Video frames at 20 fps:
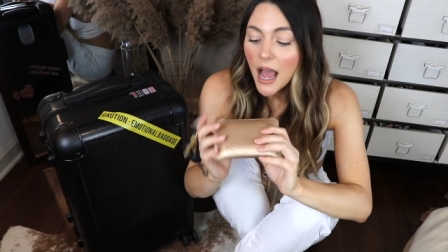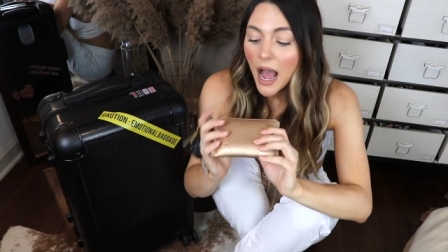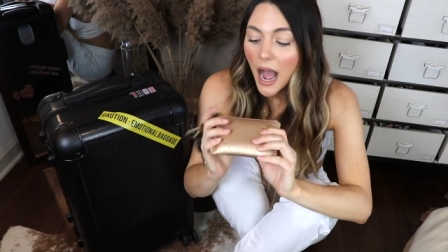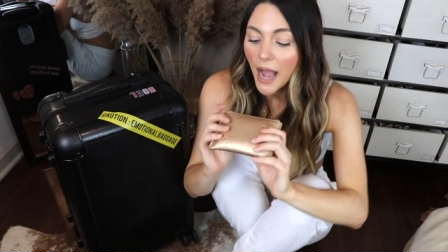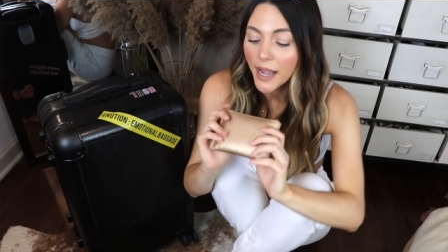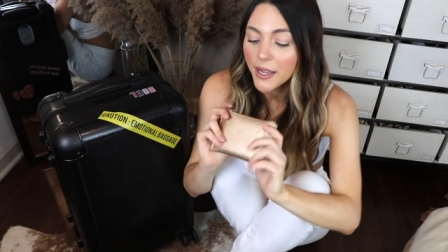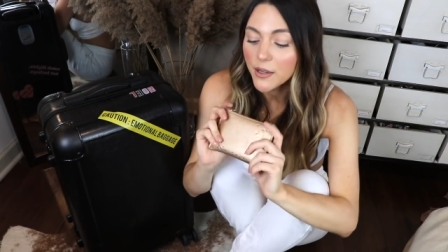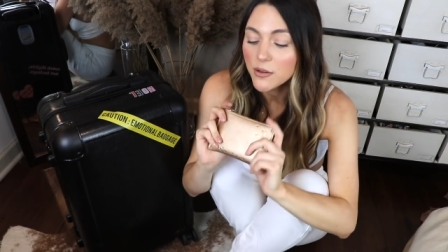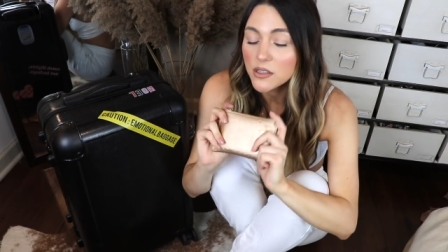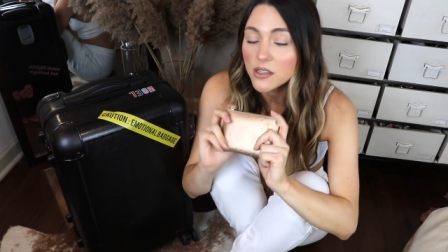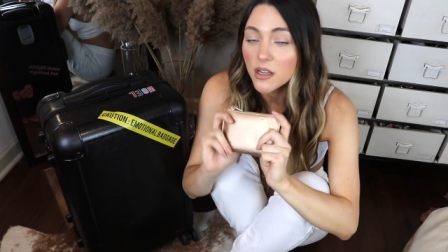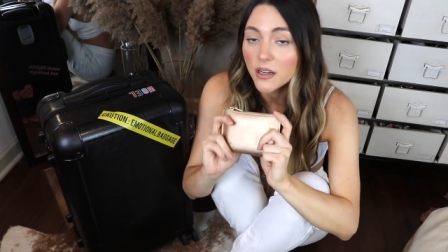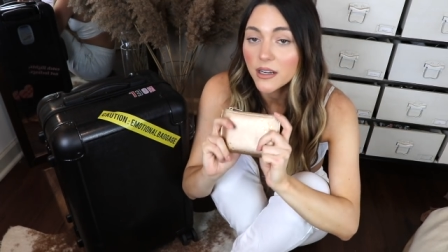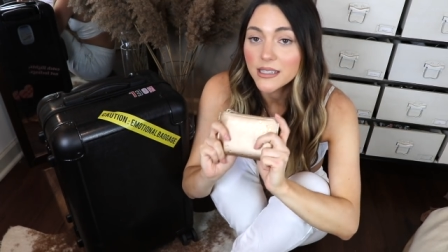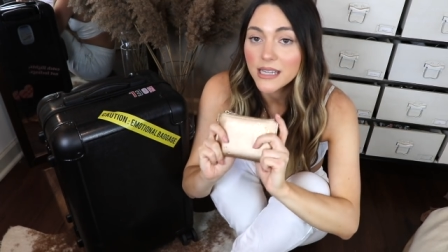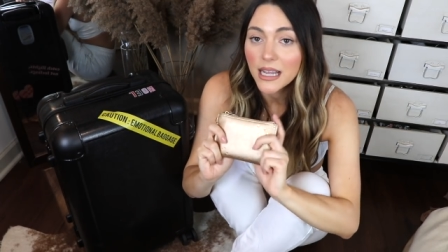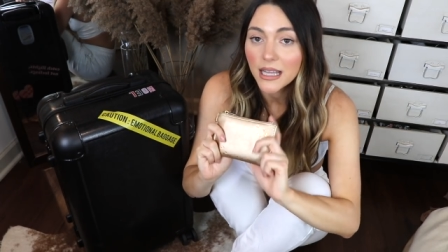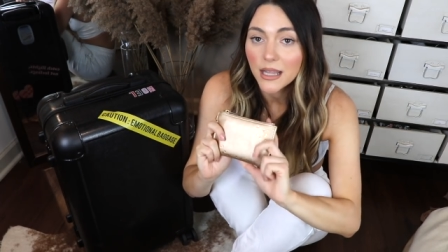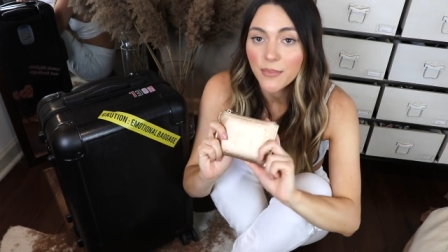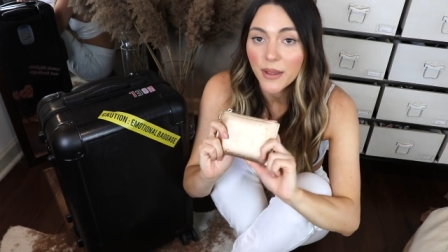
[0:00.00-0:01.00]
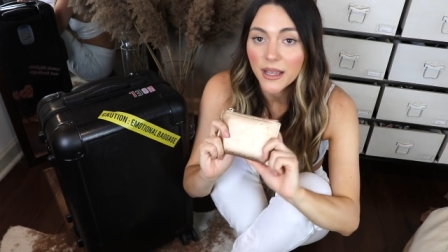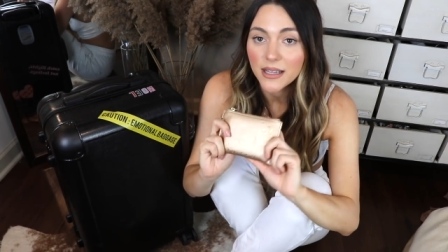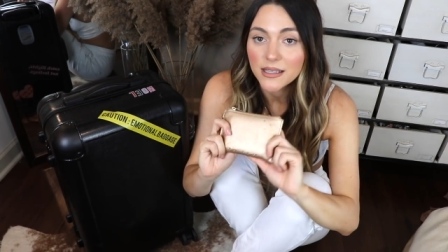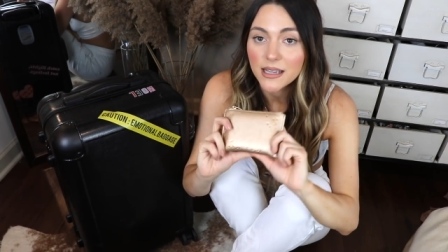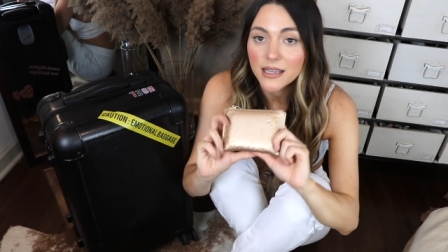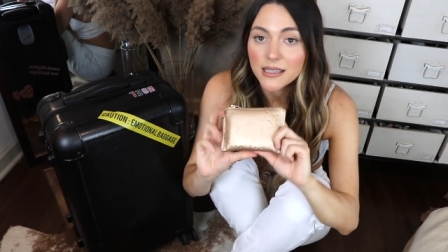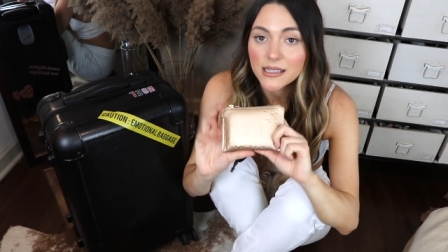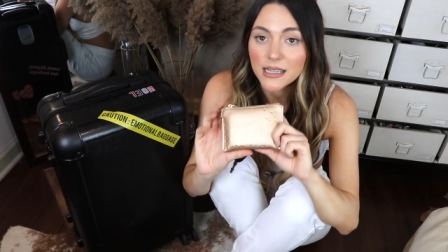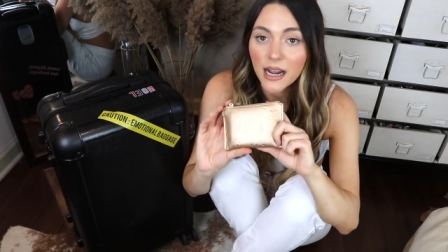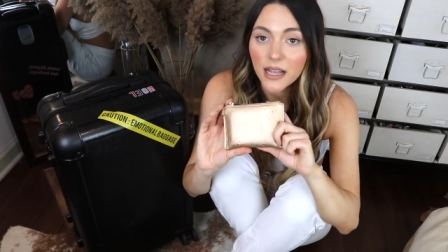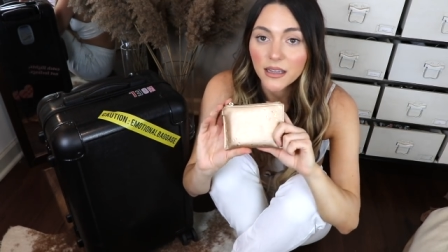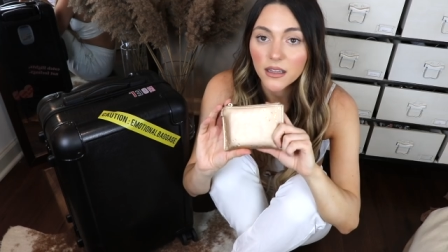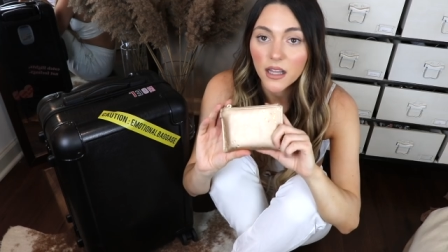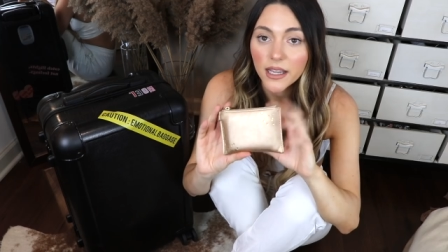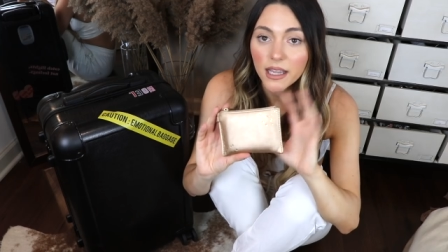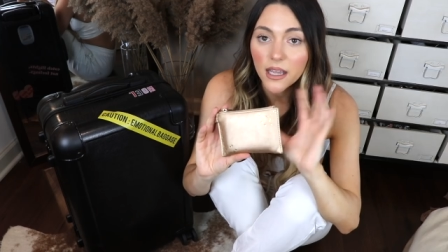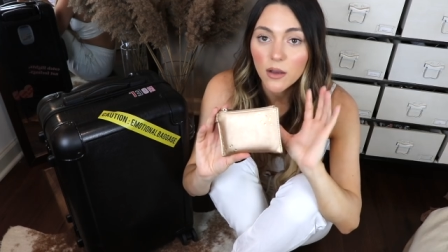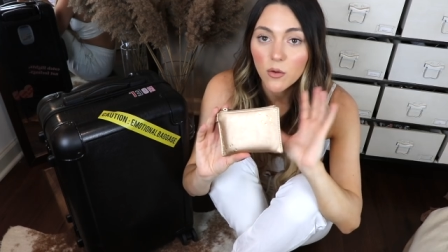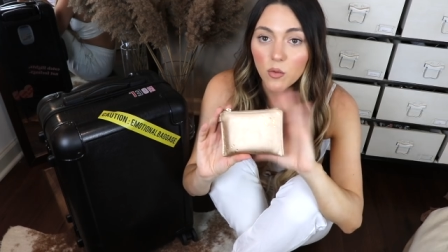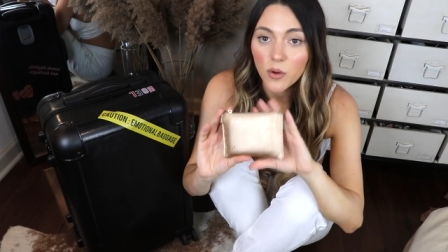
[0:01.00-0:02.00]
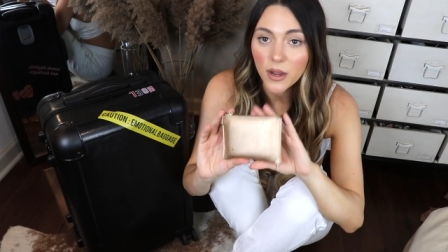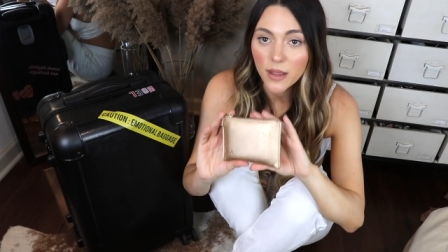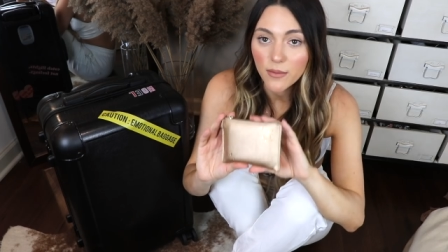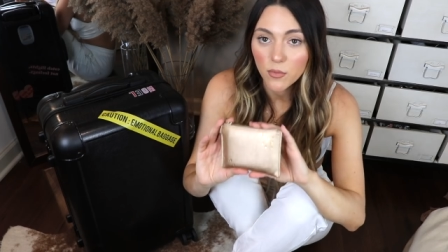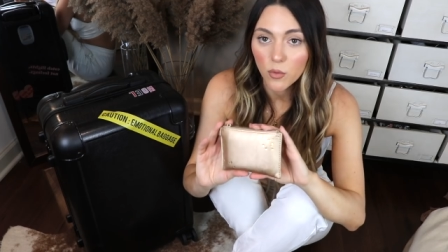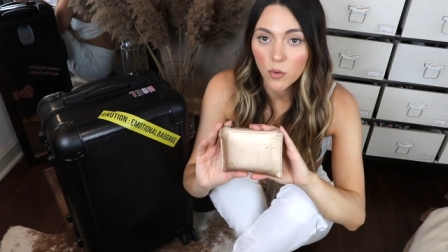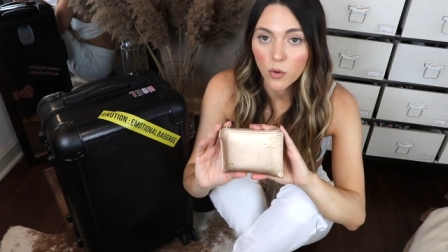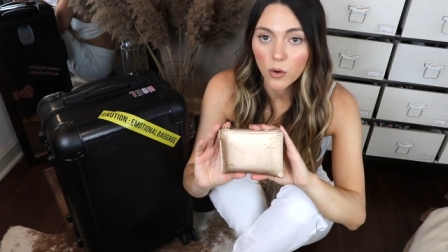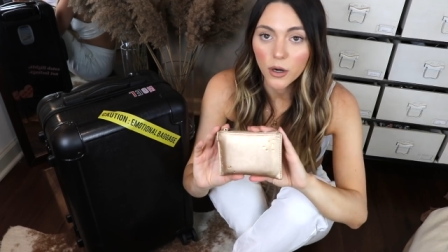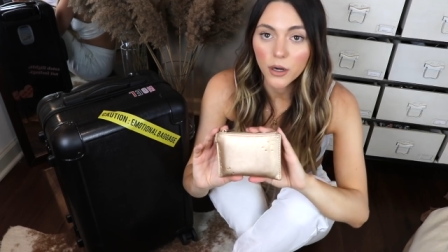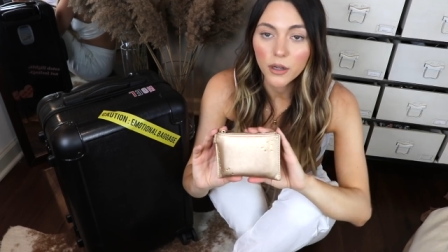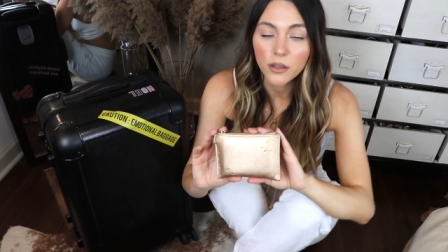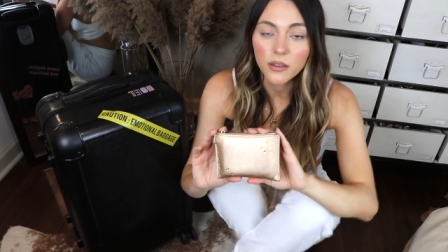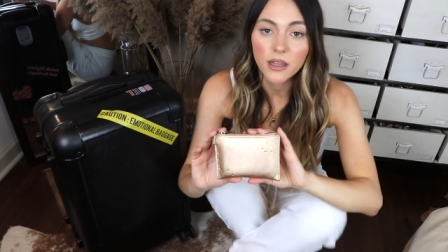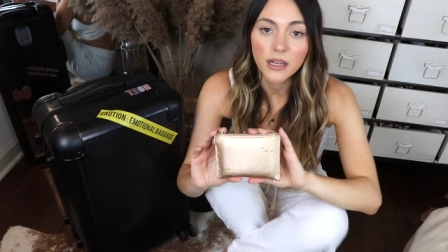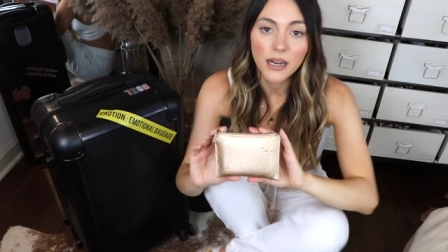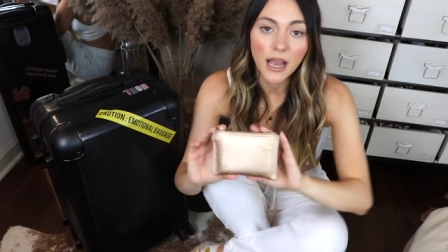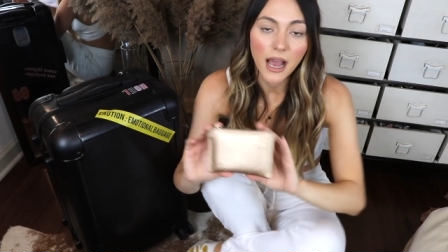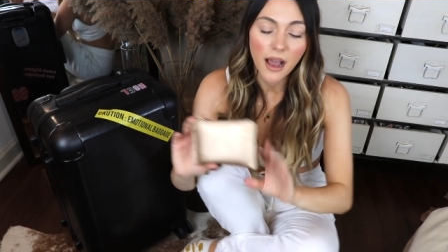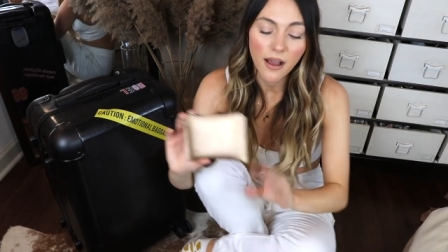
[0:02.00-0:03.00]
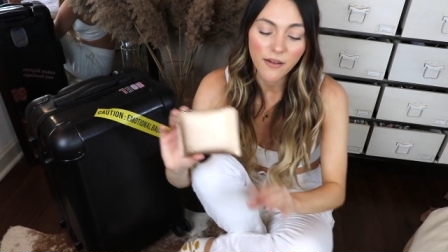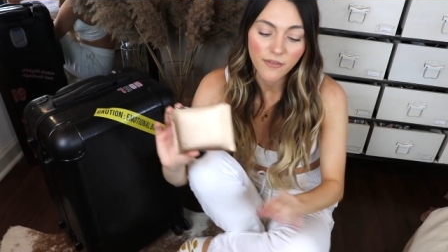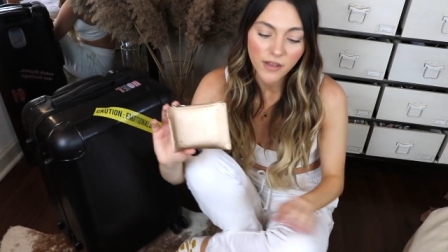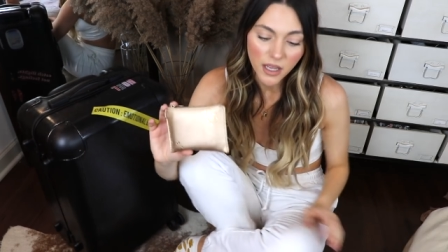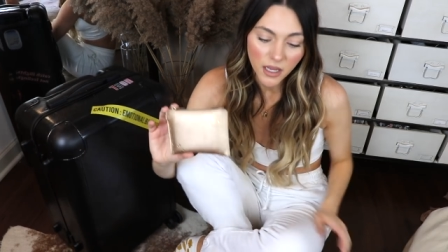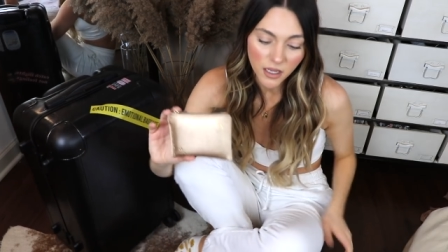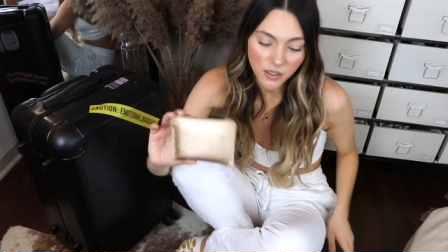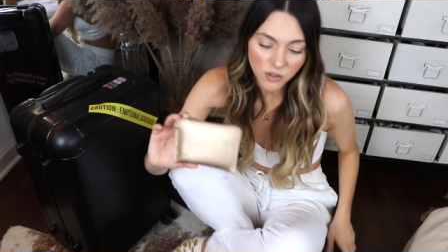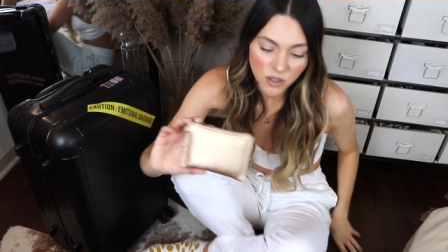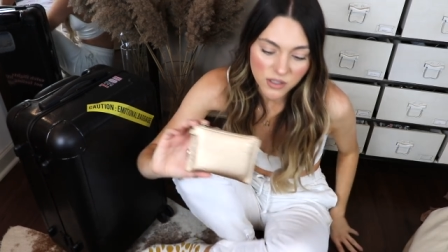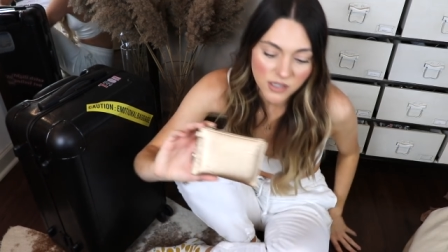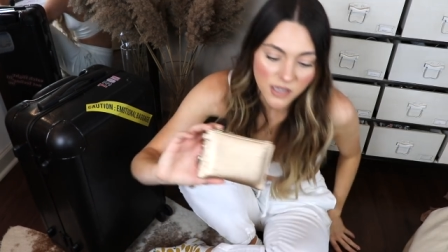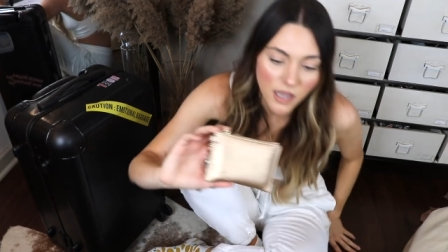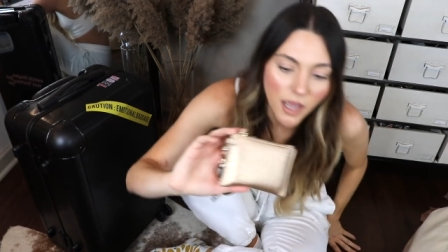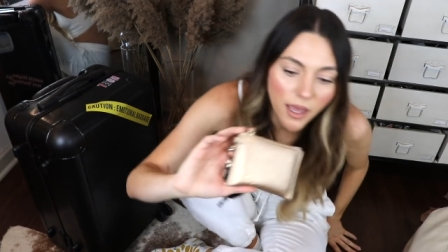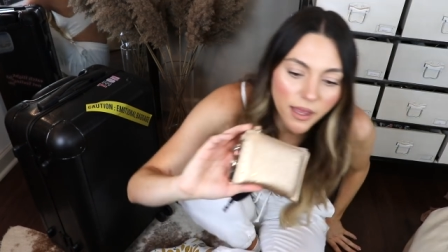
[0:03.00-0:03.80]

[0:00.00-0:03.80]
I use it on a daily basis and I like it way more than having just